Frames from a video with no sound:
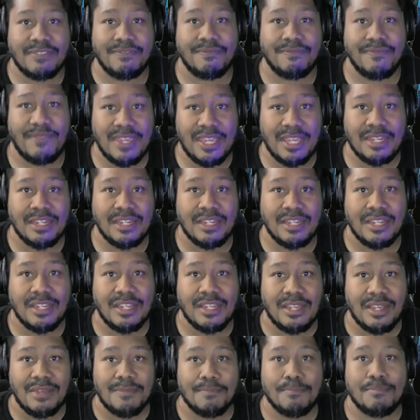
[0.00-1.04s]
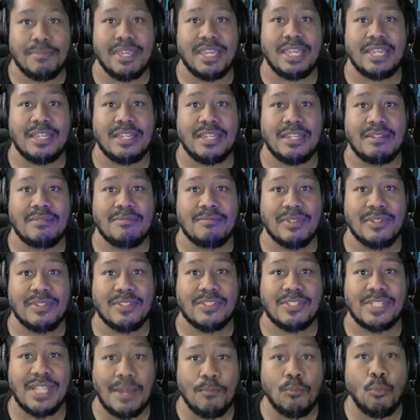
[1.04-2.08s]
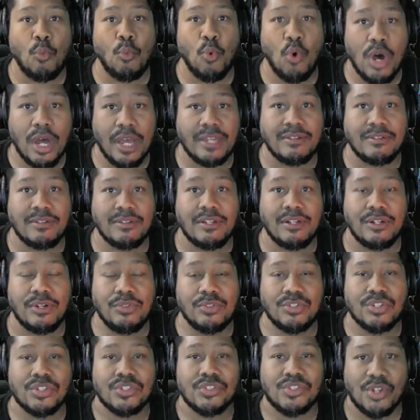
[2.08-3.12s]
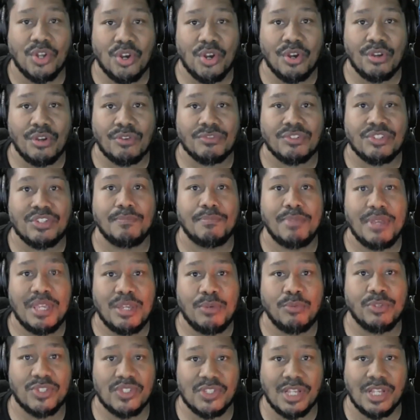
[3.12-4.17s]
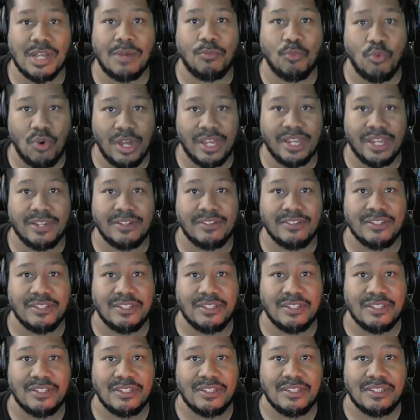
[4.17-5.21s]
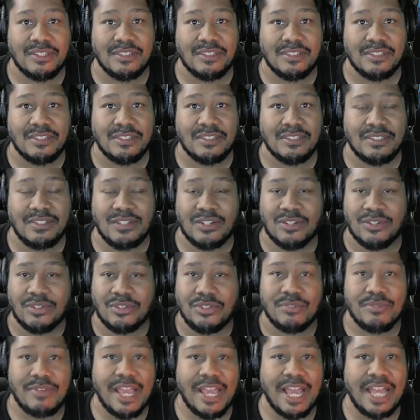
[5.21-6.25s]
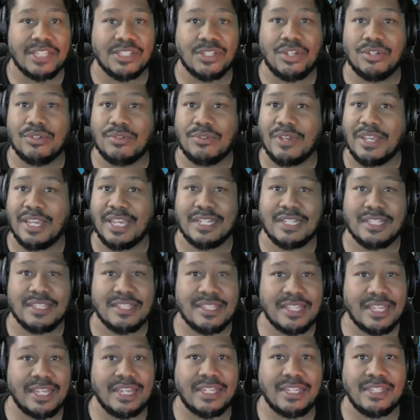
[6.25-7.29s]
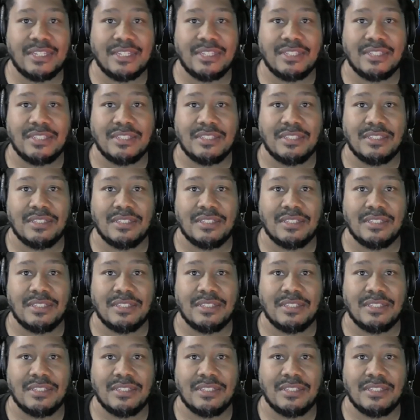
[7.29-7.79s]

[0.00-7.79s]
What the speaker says: fit, being someone who deserves to be with someone. You know, you guys will do anything, you